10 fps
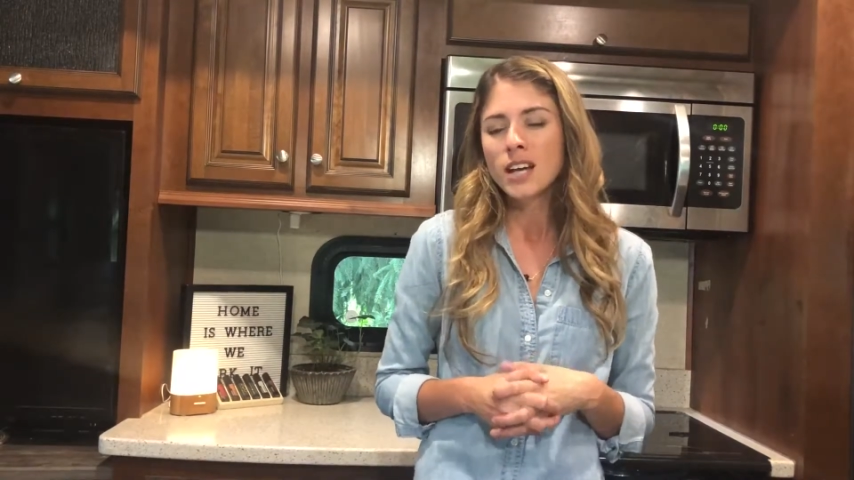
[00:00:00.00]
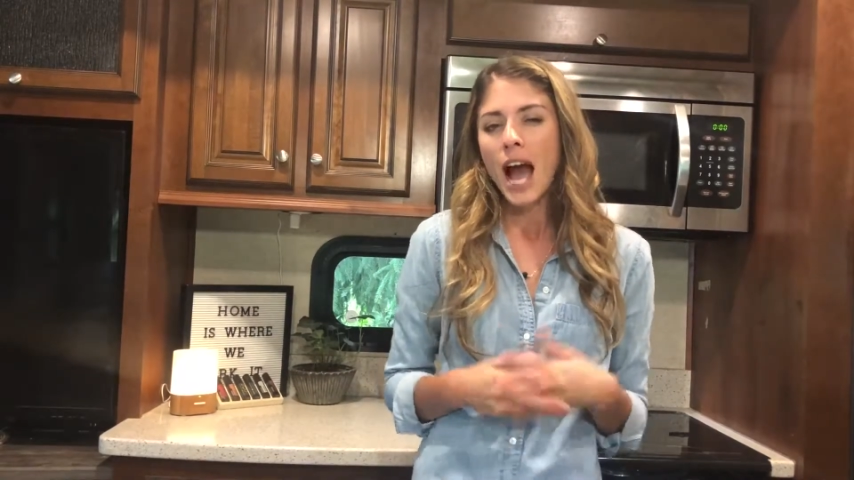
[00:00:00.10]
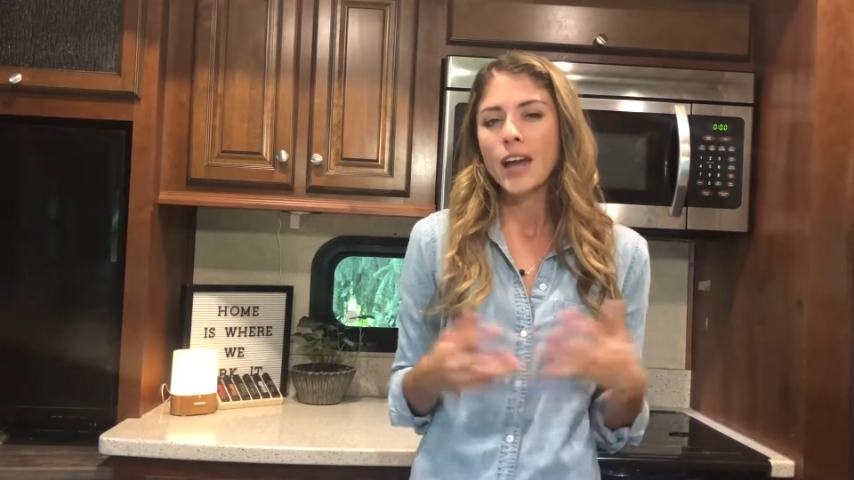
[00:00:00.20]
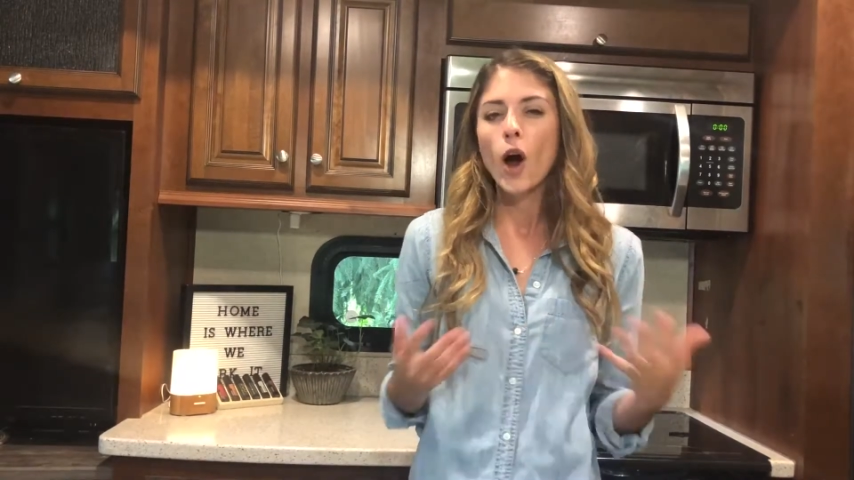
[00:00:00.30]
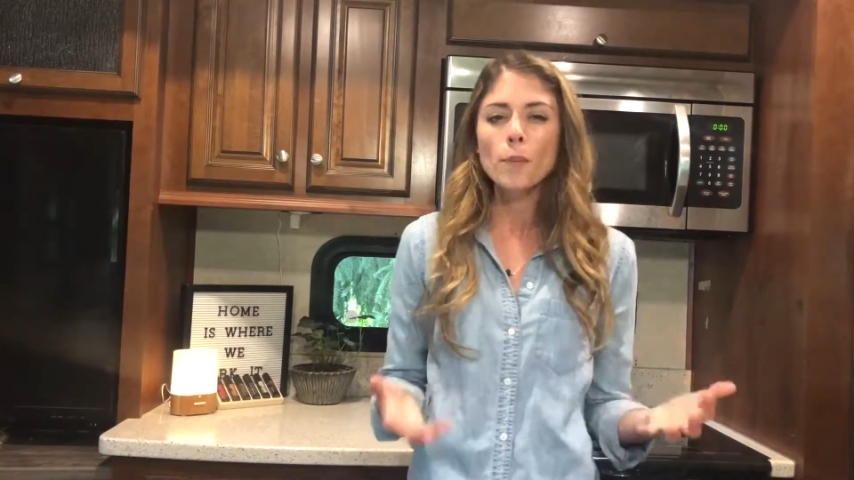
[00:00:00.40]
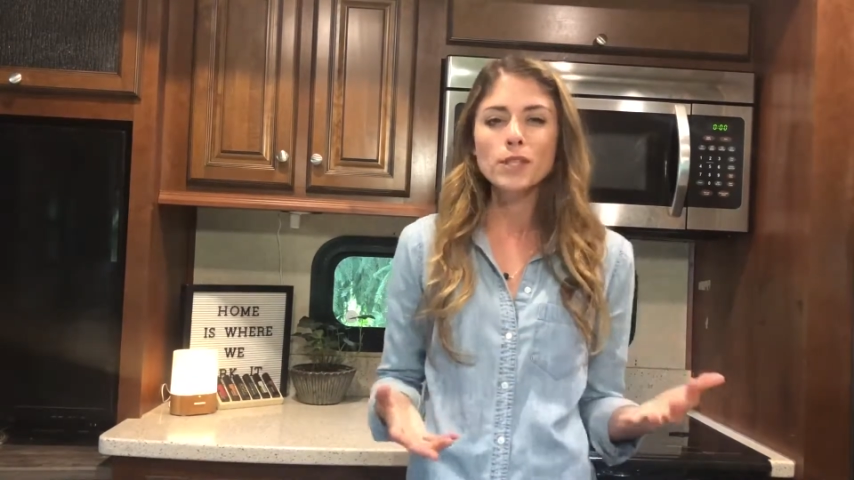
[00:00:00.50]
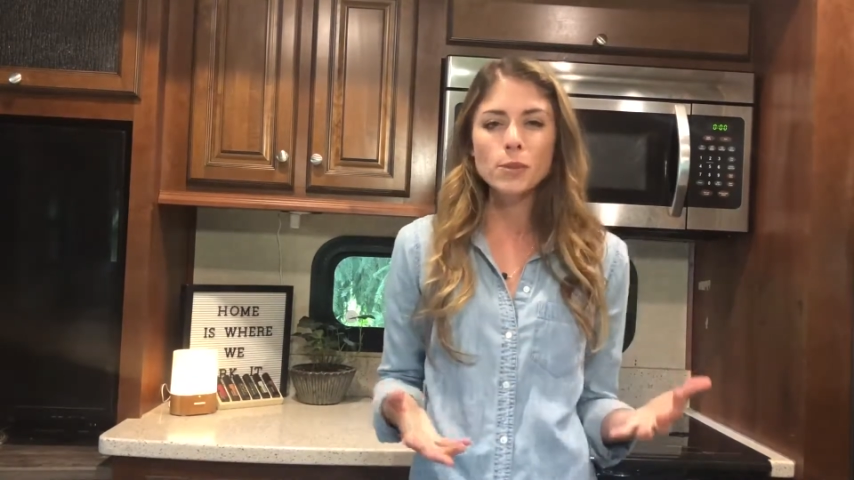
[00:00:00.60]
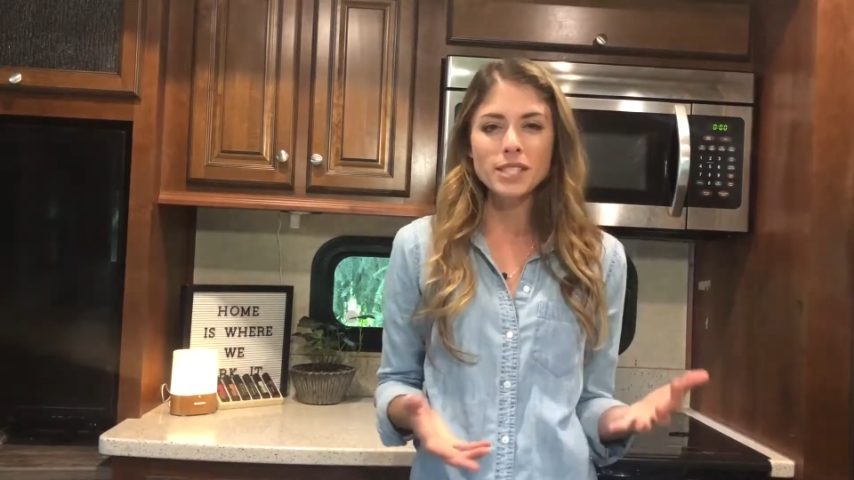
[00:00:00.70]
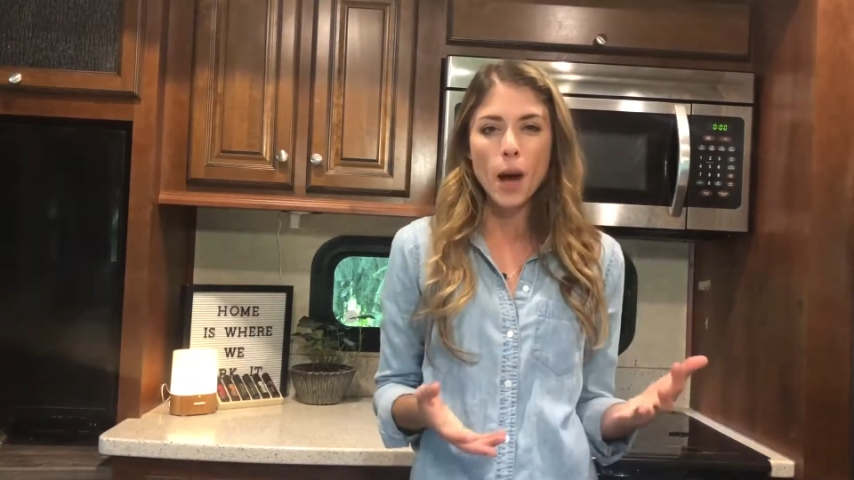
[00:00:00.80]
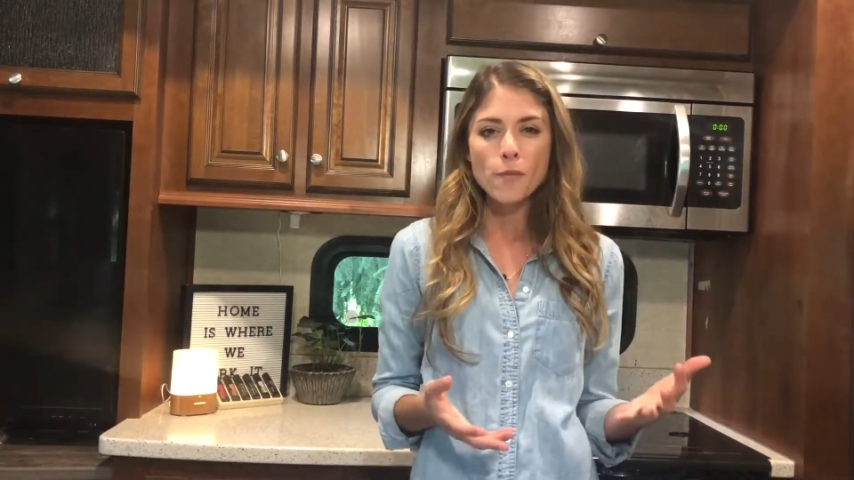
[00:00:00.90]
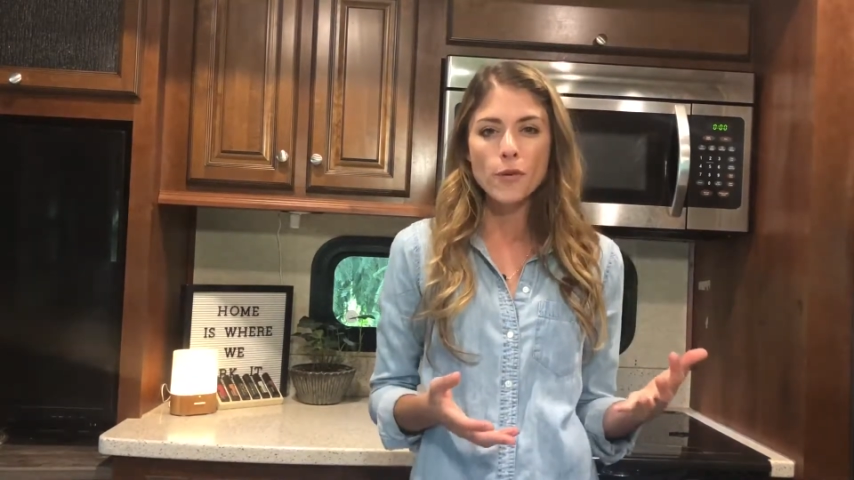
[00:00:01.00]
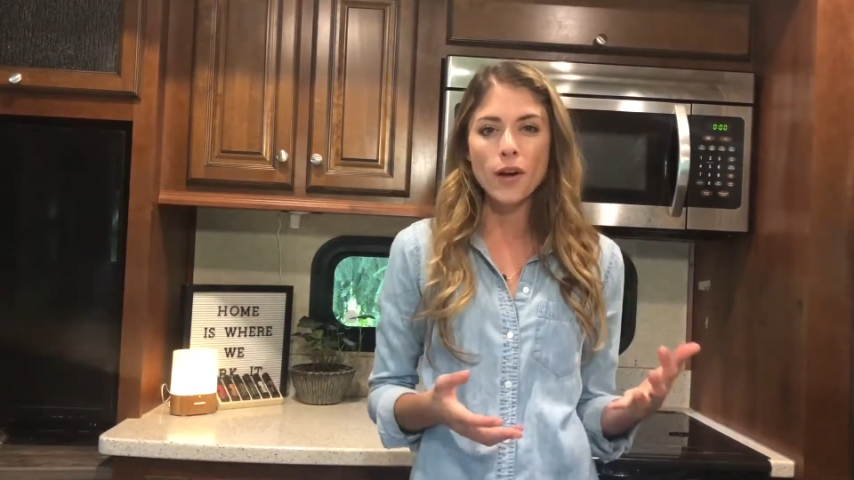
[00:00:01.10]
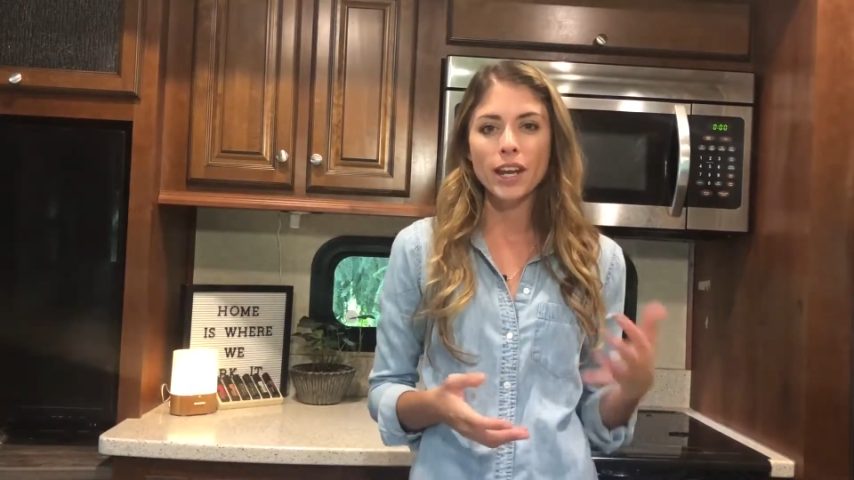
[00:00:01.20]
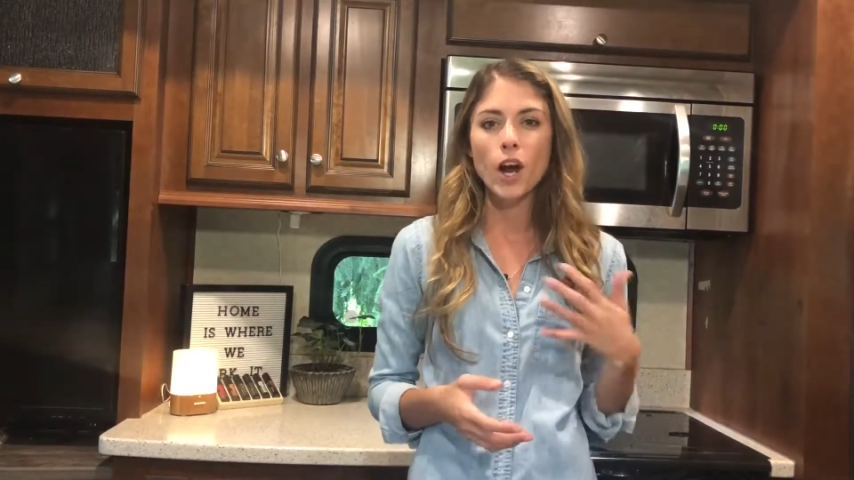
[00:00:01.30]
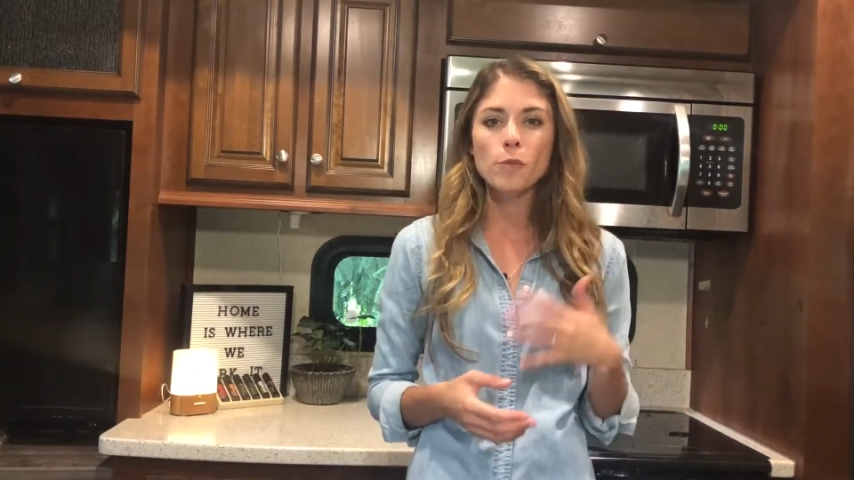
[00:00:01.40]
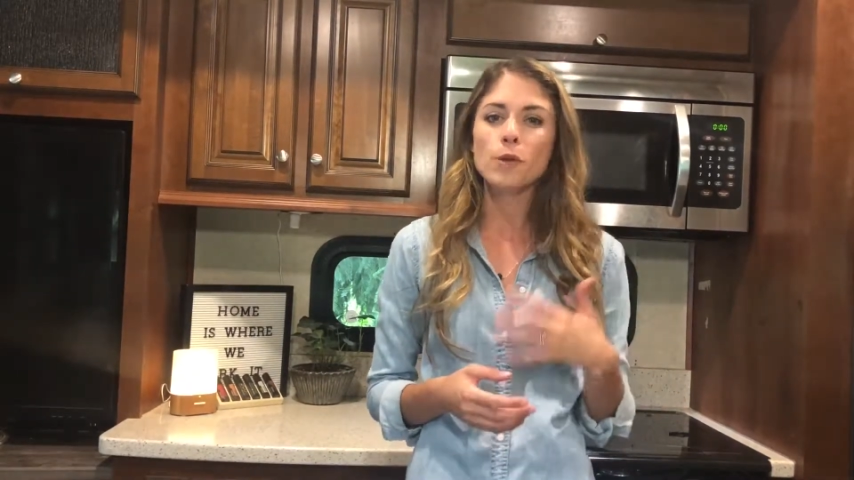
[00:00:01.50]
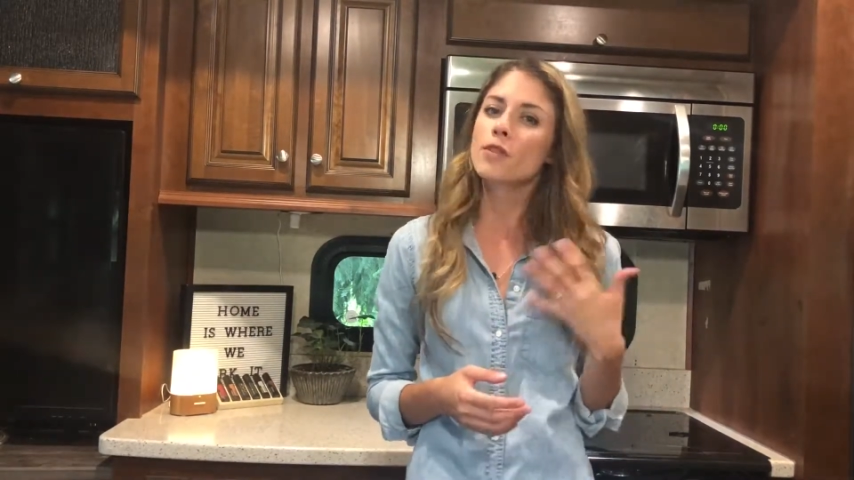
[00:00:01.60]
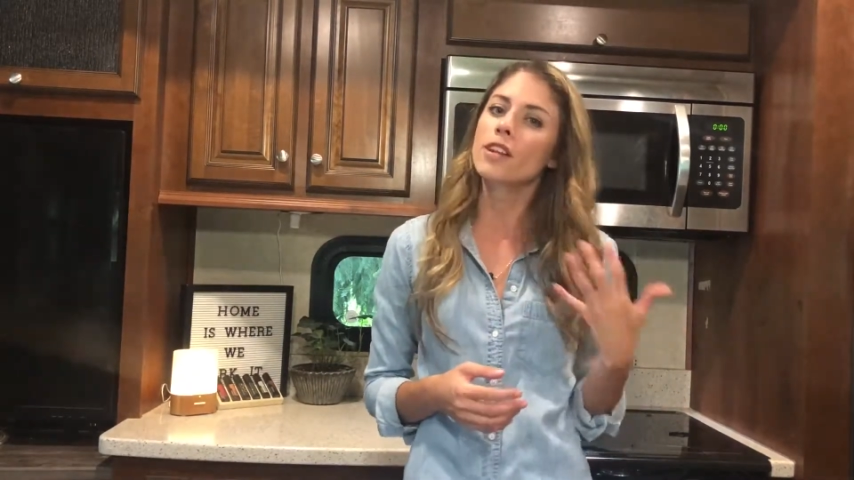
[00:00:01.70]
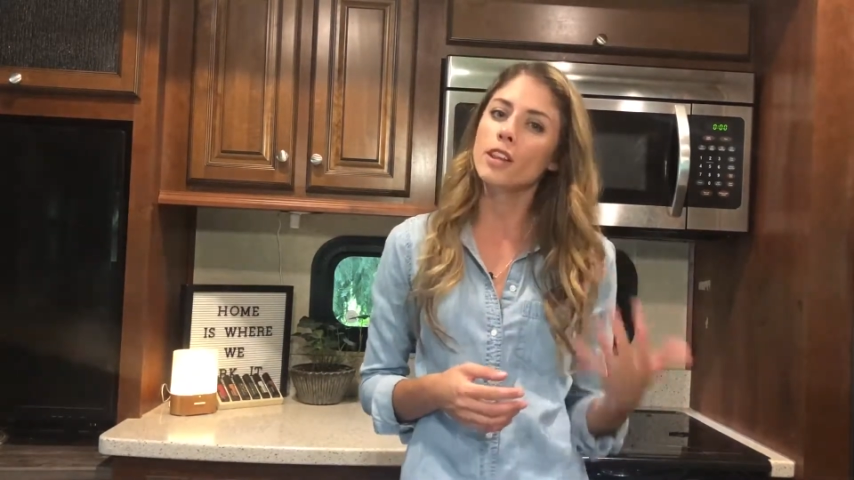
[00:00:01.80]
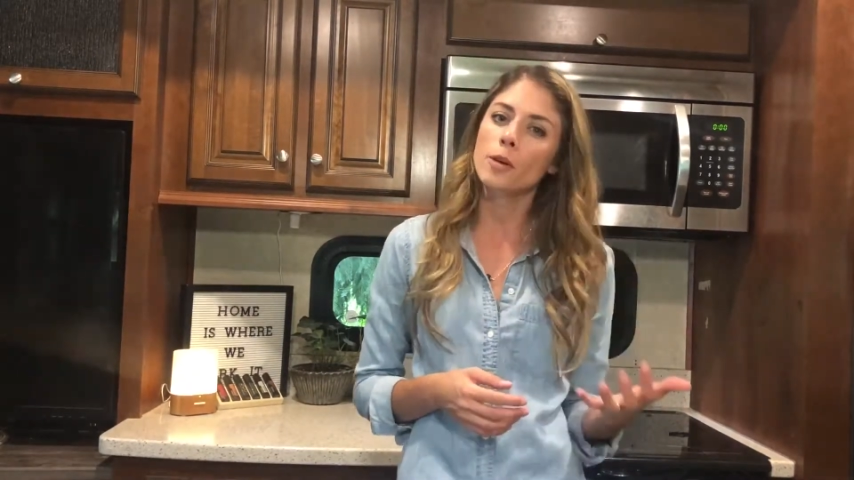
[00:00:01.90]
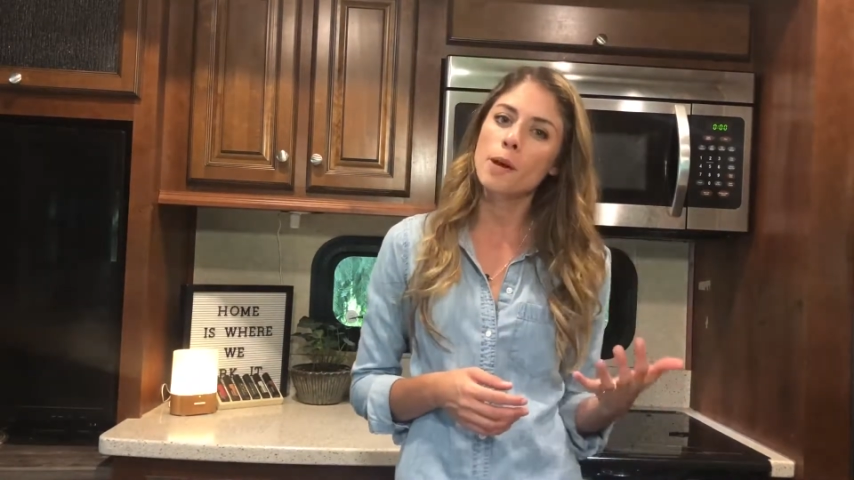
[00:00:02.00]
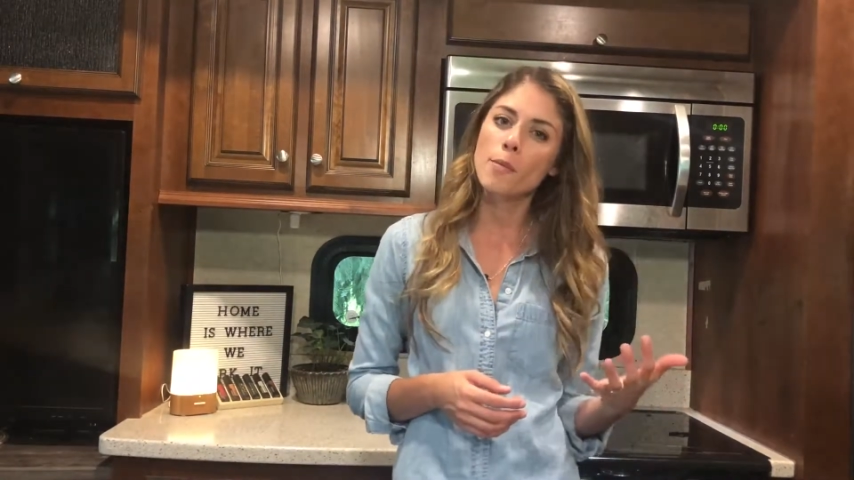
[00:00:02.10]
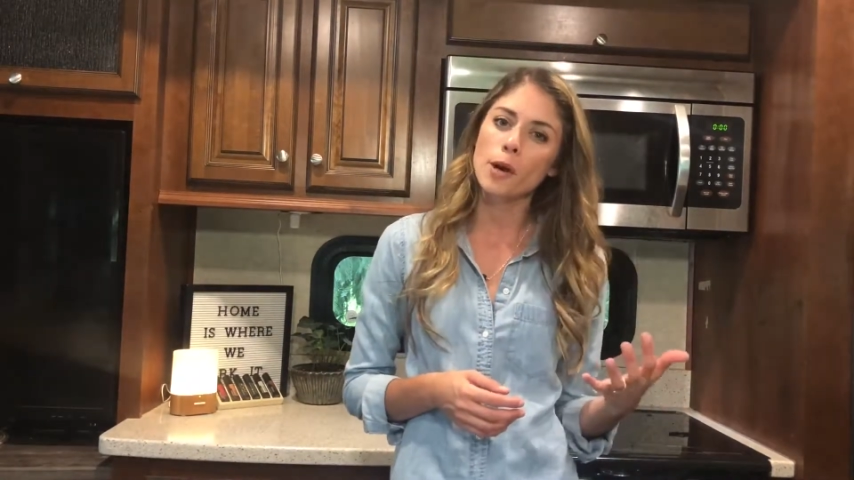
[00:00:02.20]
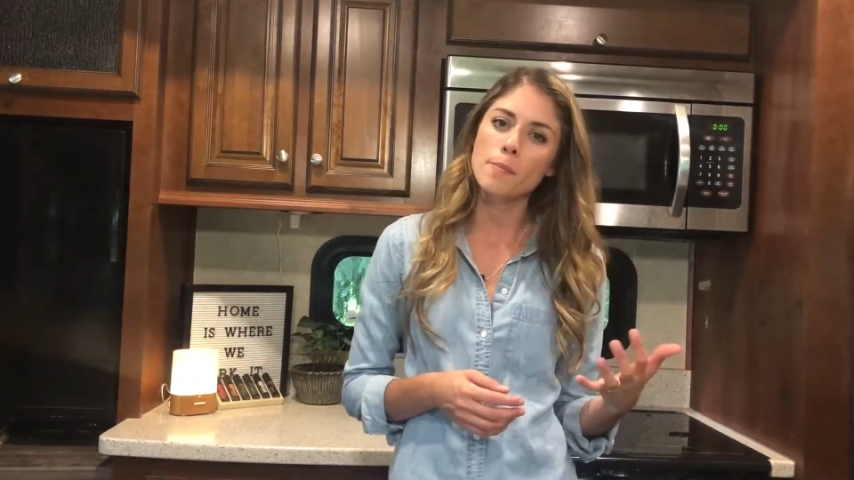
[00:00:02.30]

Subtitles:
I hope this was helpful and I hope you feel a little bit more